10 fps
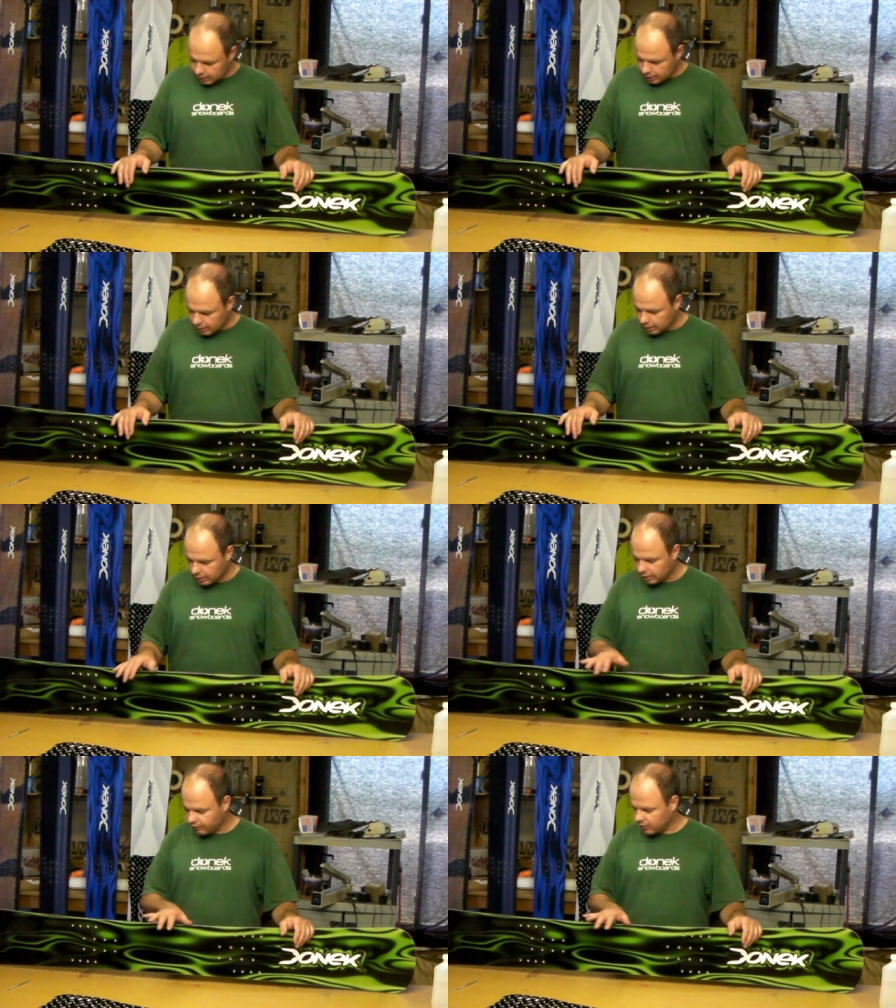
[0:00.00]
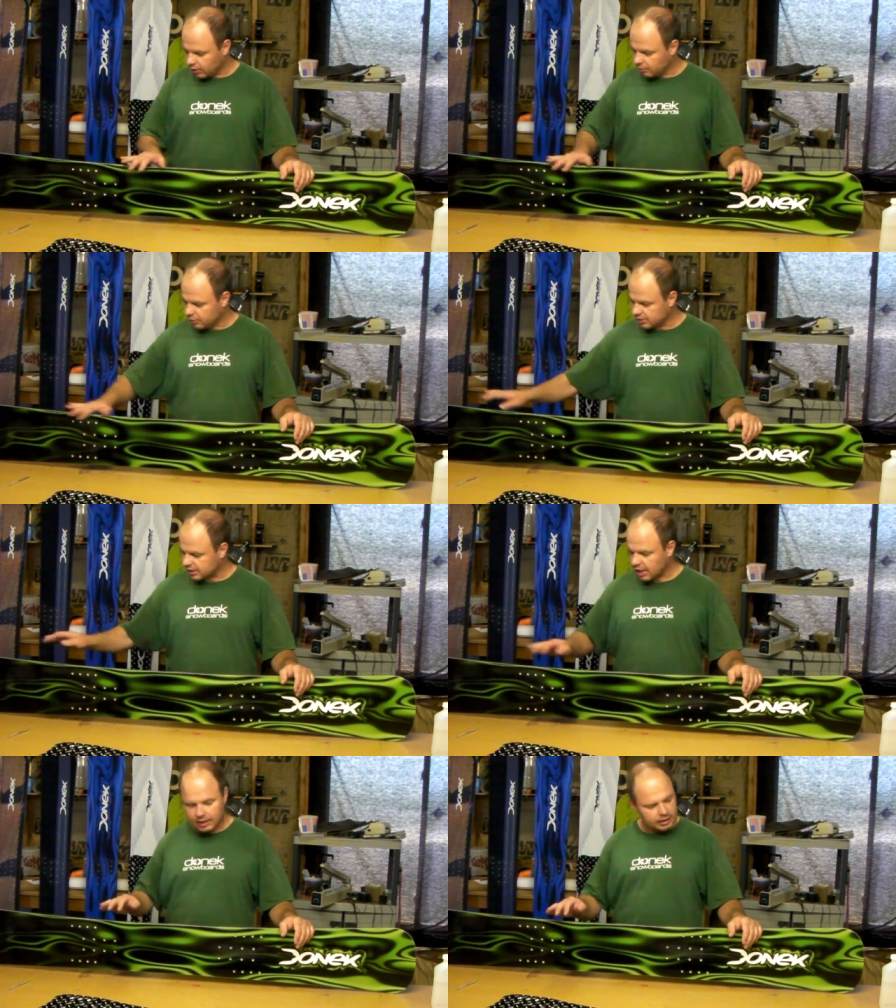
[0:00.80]
and a variable
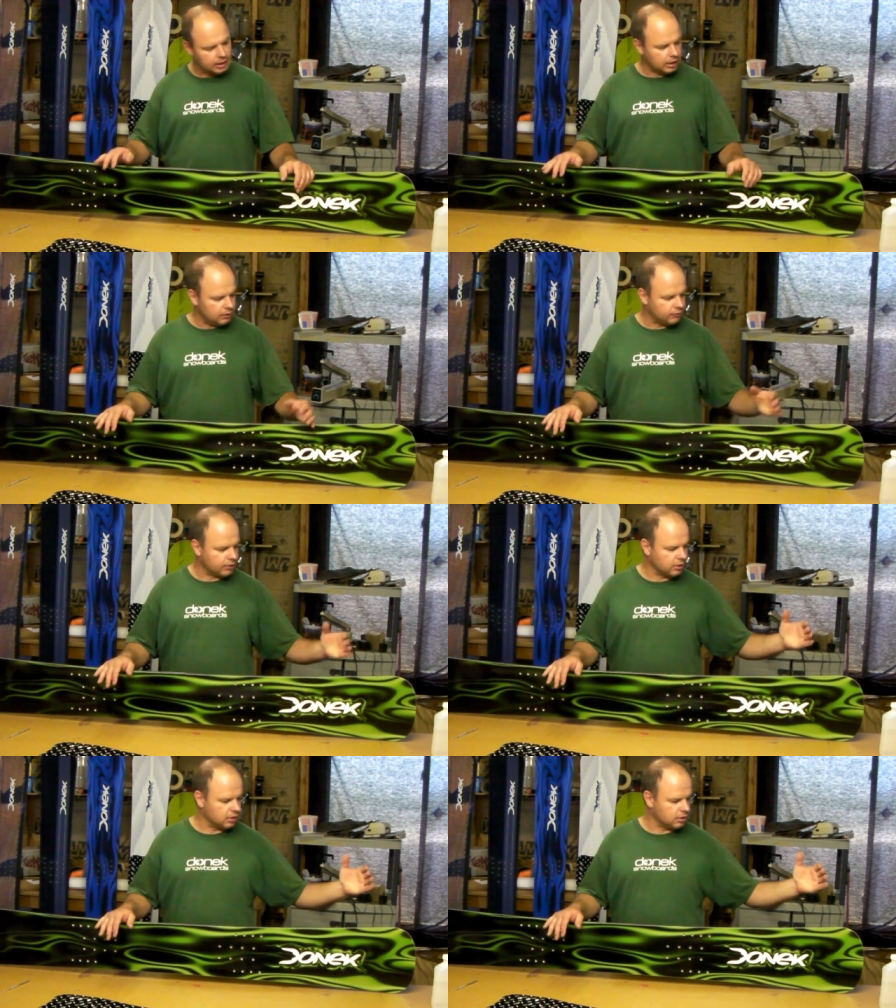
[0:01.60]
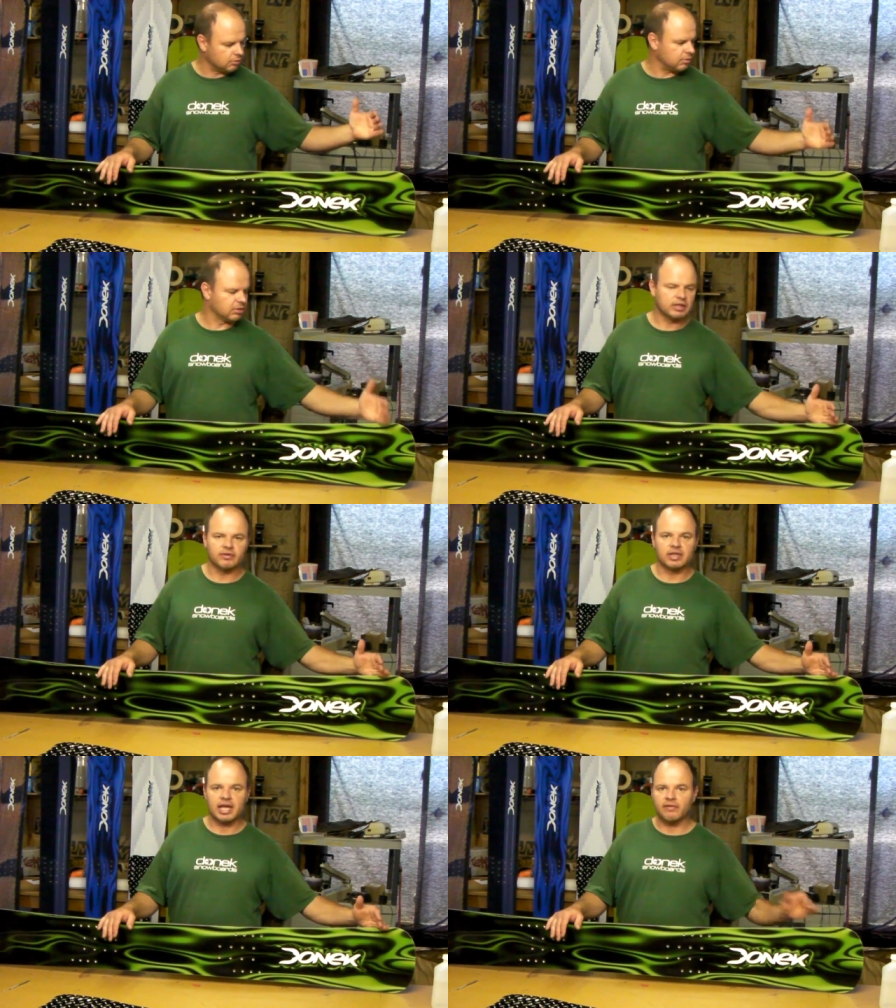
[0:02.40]
side cut from, I believe,
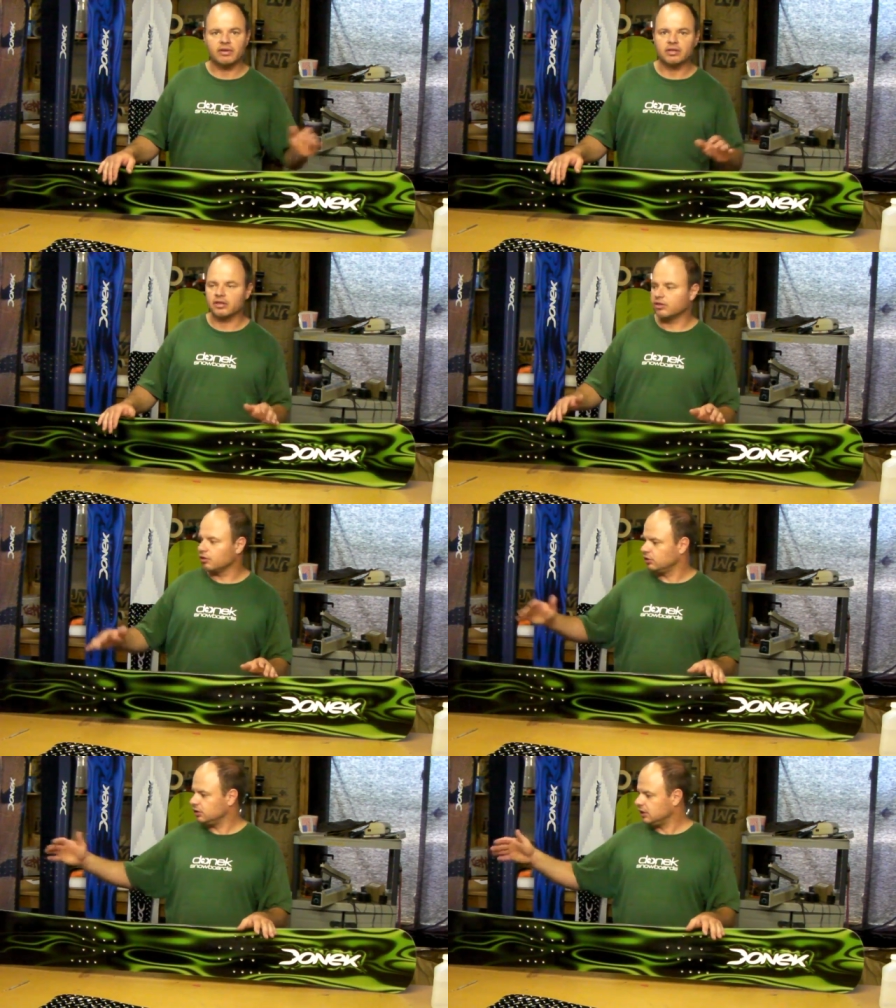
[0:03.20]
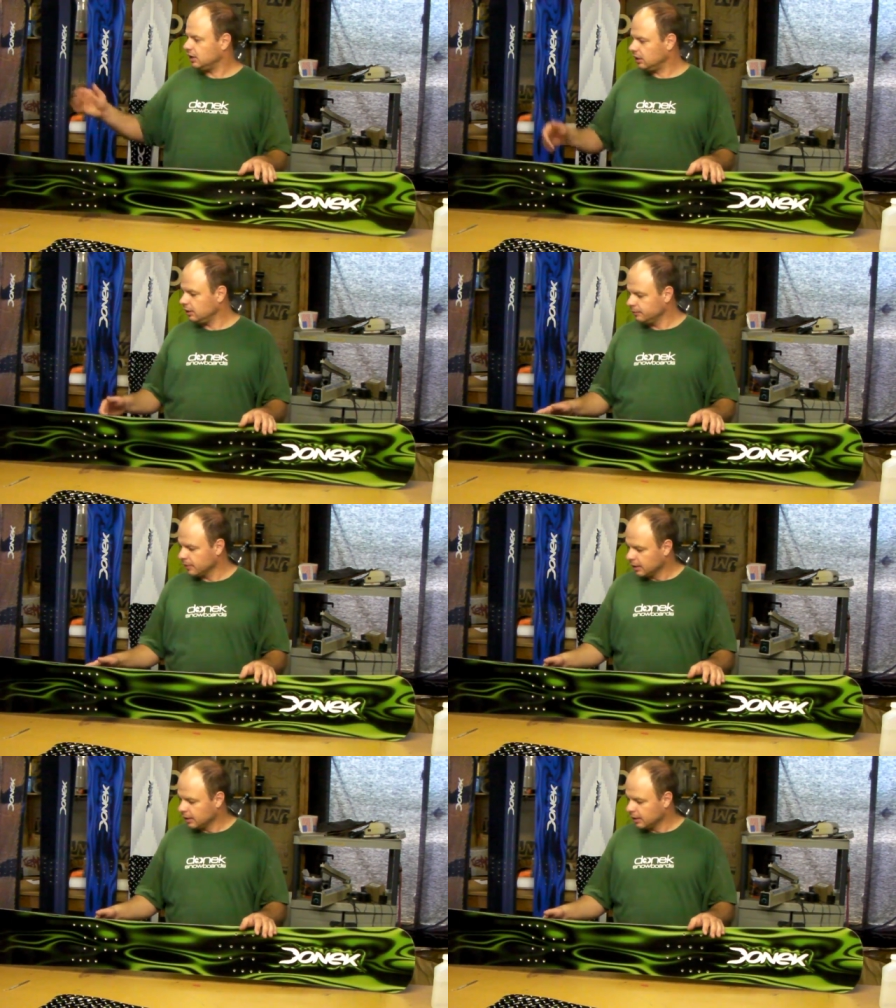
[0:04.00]
11 to 13.